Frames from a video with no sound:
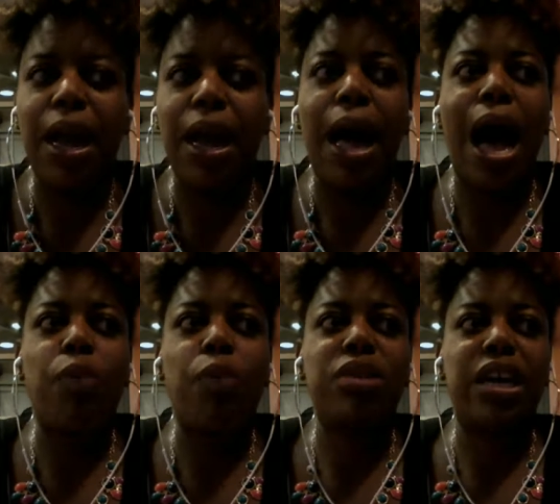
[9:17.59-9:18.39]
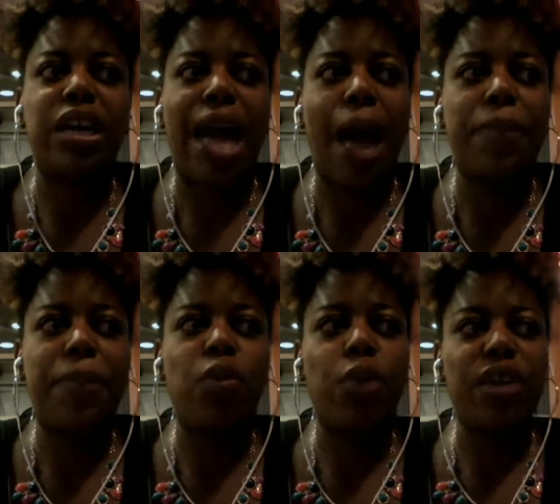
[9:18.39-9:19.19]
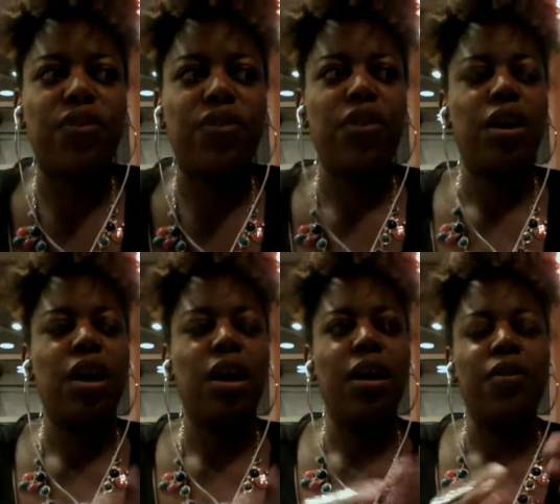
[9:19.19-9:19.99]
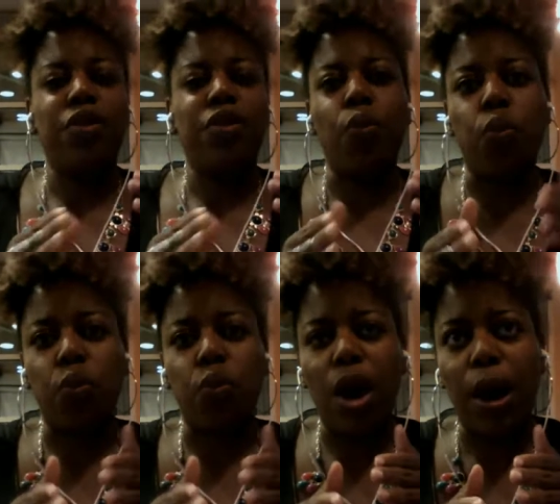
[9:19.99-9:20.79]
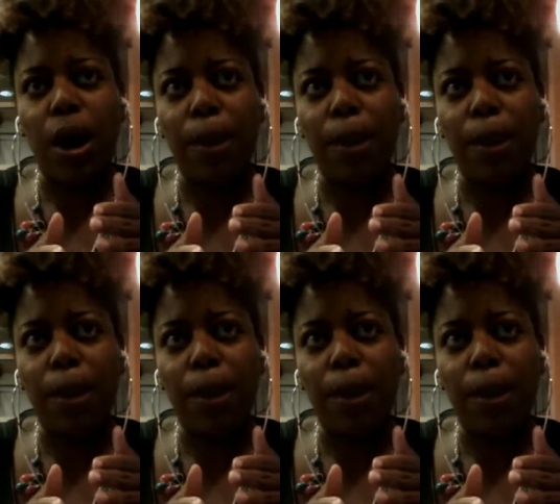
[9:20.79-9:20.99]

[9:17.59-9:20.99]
I was unhappy with the uh,